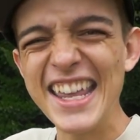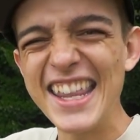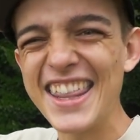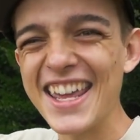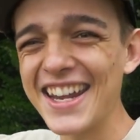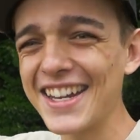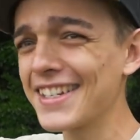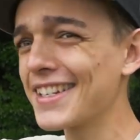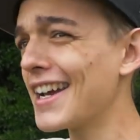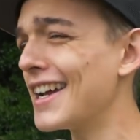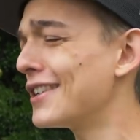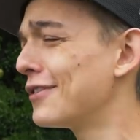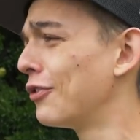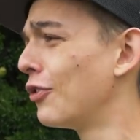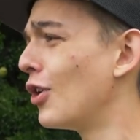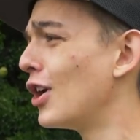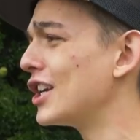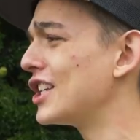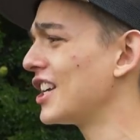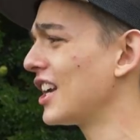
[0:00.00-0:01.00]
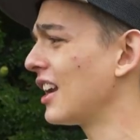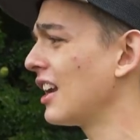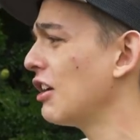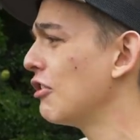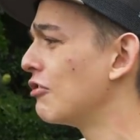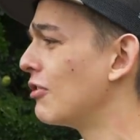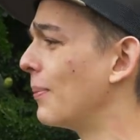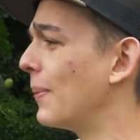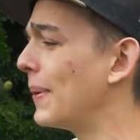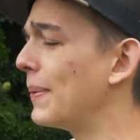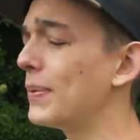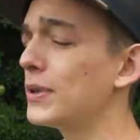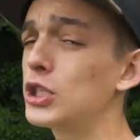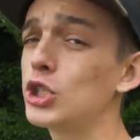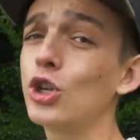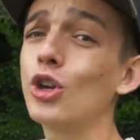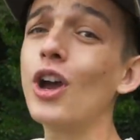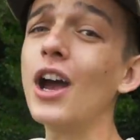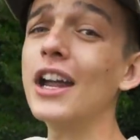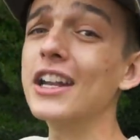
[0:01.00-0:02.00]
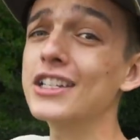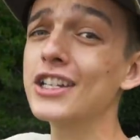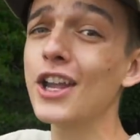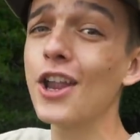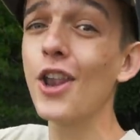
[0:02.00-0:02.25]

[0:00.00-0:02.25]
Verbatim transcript: Thanks guys for watching. Remember to guys,